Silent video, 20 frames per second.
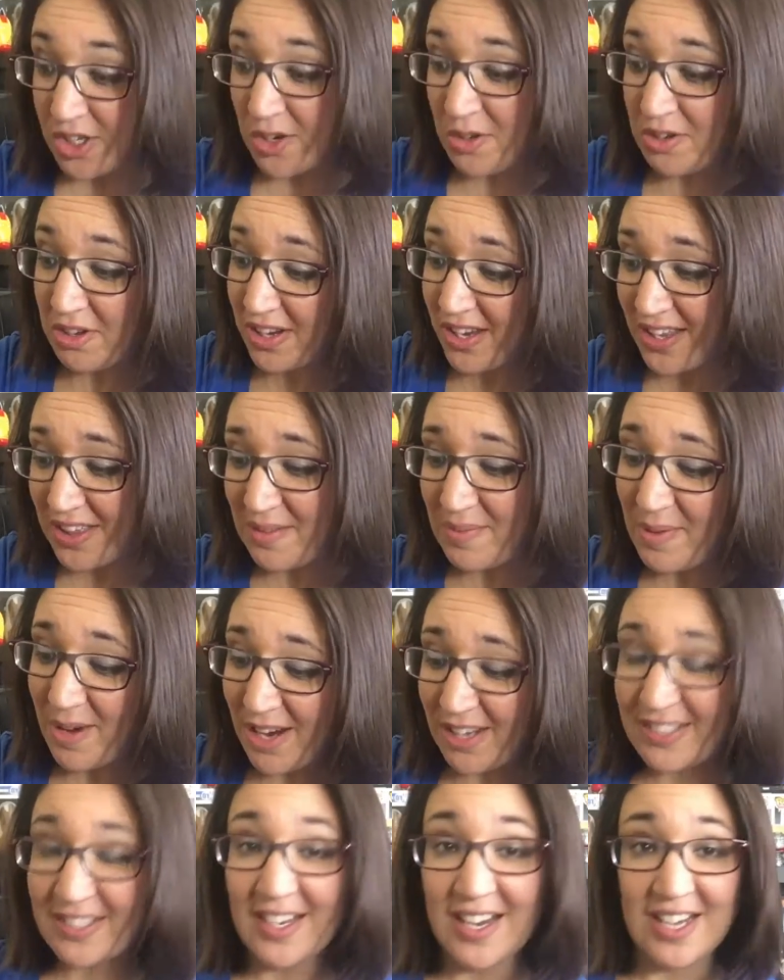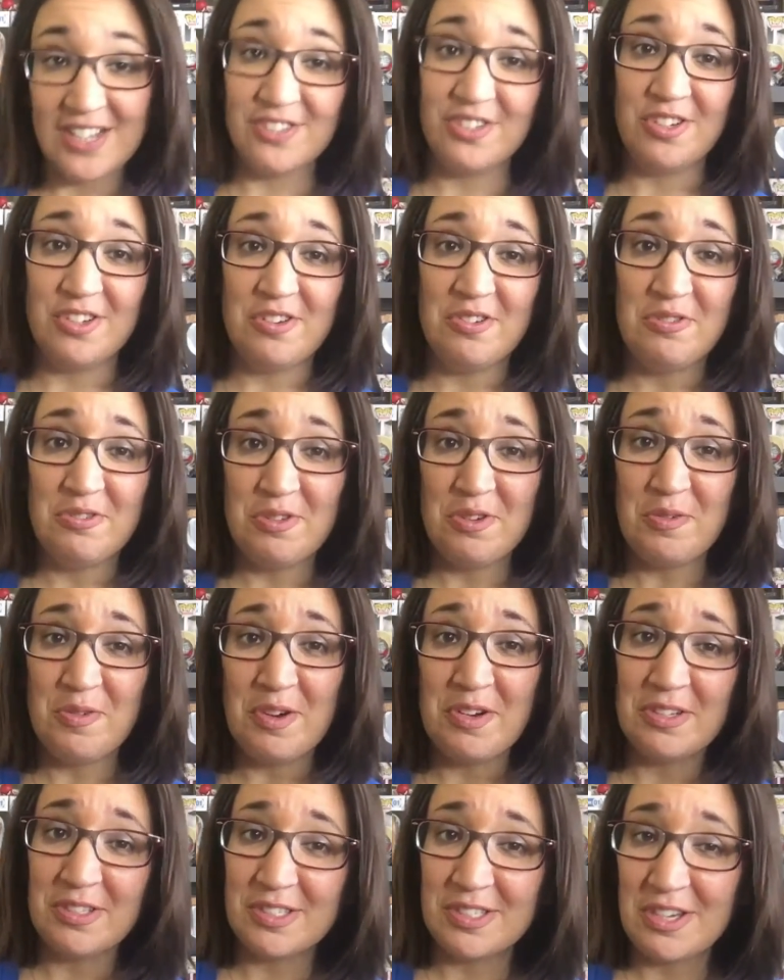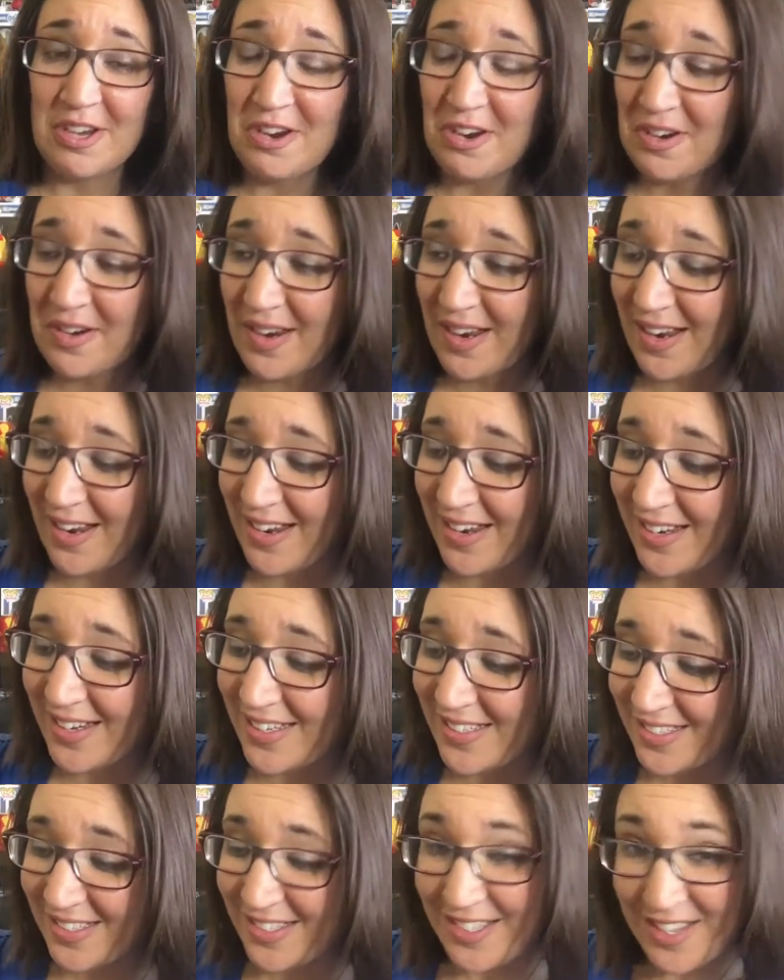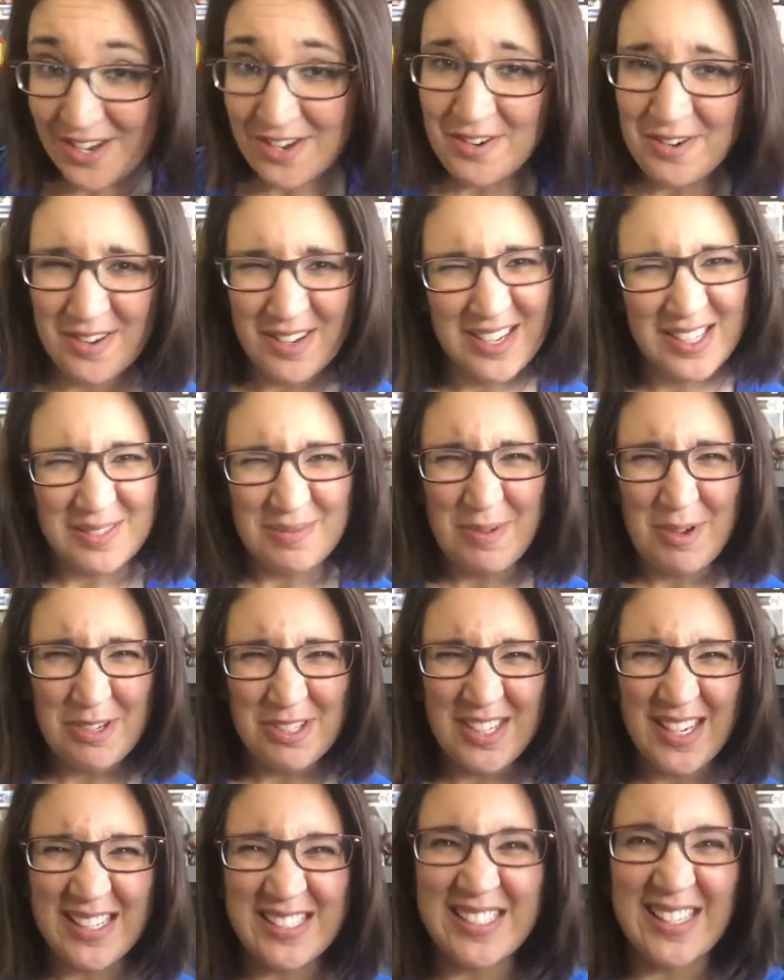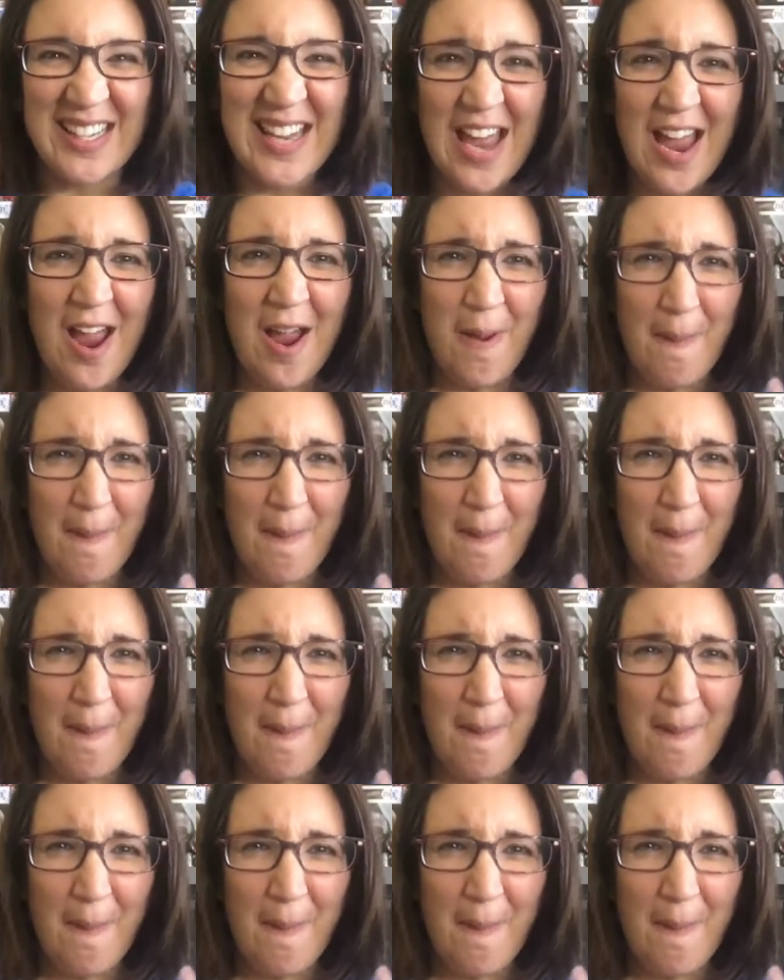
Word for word: So looking at the box, I actually don't know where to start, uh, cause dude, it's most excellent.